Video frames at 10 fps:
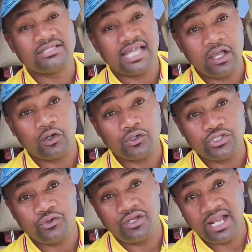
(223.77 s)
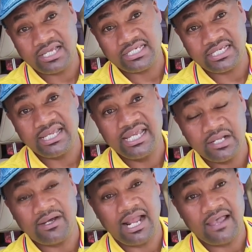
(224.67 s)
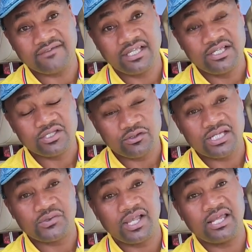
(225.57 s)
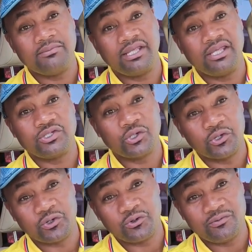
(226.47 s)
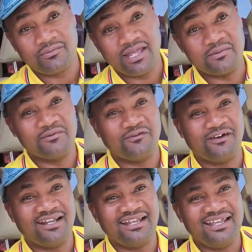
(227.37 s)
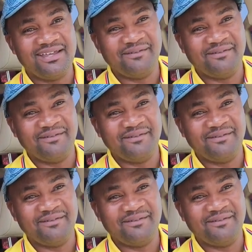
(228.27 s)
psychological inertia in our lives so that we can begin to grow and move forward.